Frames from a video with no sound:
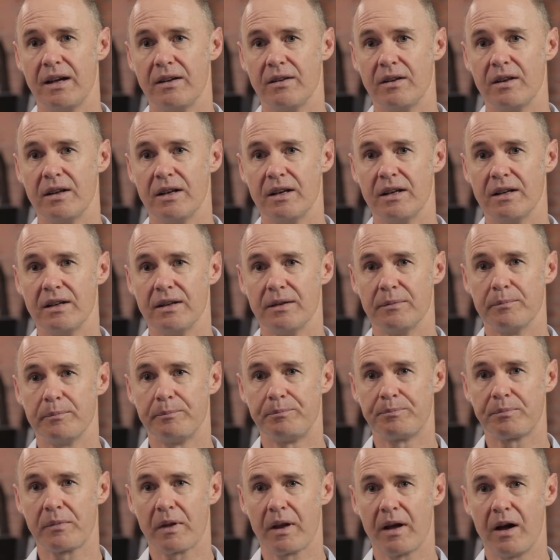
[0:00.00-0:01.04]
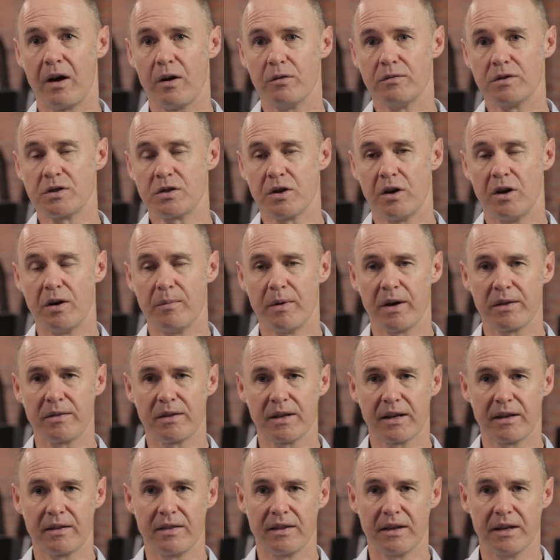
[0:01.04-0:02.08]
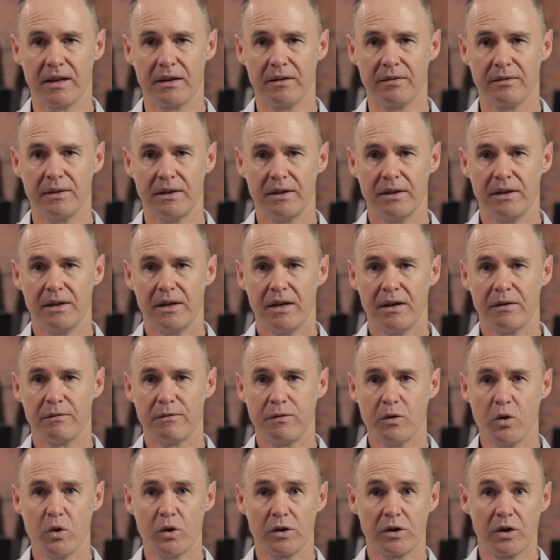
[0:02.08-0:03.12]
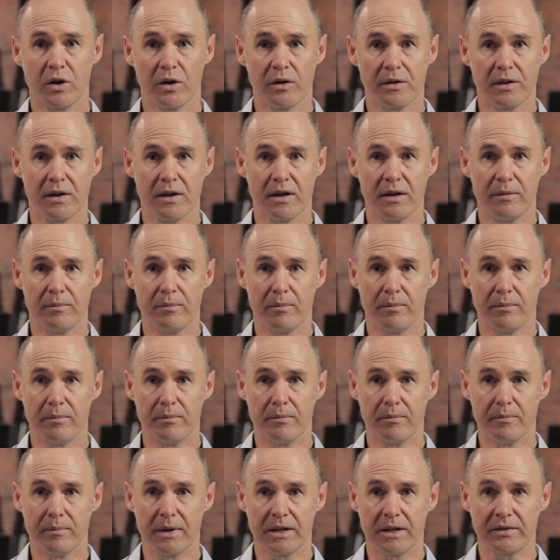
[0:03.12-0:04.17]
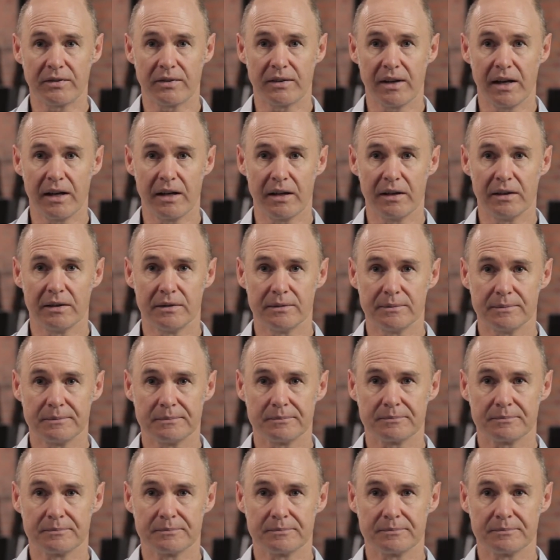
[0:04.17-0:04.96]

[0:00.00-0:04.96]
and then over time I think the Ford got the Mustang